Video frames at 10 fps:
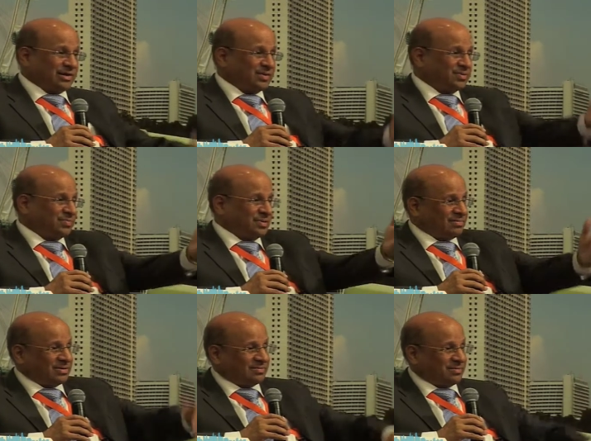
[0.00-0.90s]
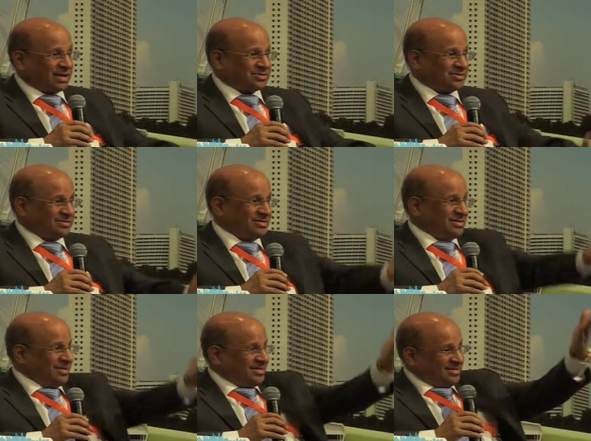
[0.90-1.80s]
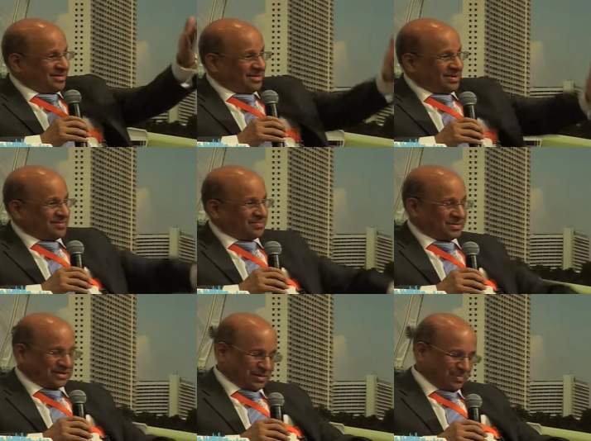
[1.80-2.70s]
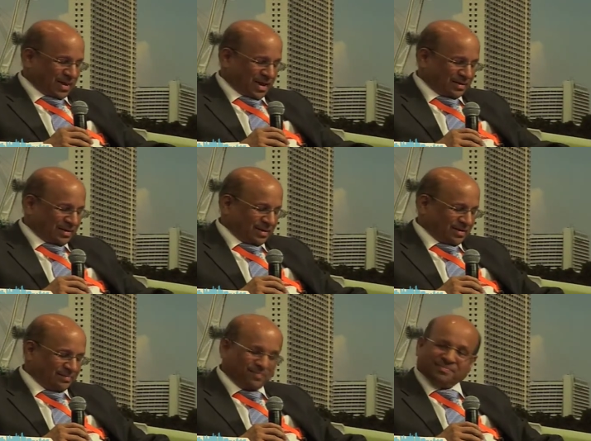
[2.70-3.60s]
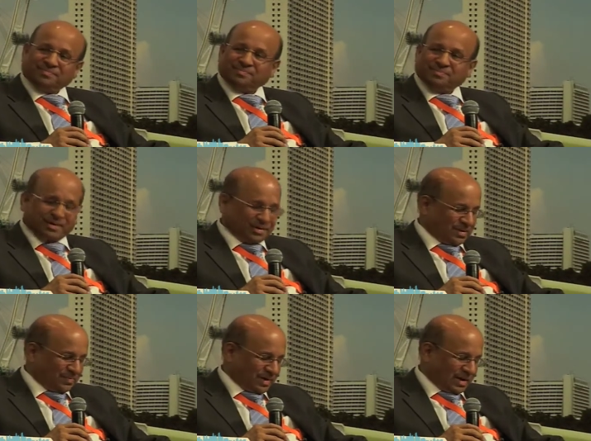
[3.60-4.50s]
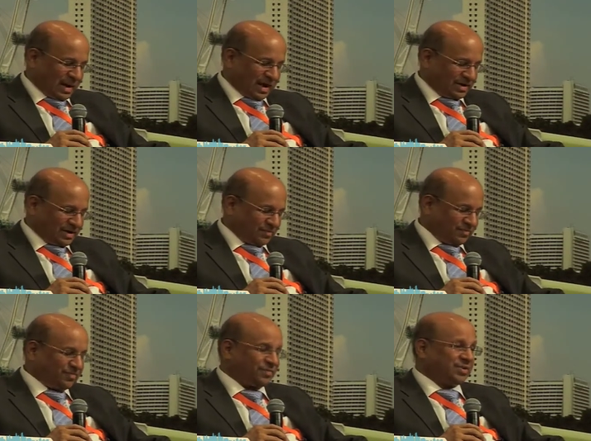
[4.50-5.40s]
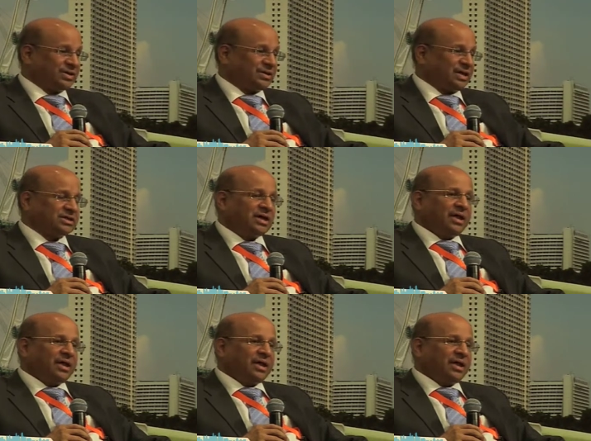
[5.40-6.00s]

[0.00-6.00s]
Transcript: Liu, probably the master uh, of the city plan, uh, been, been liked him for what he does.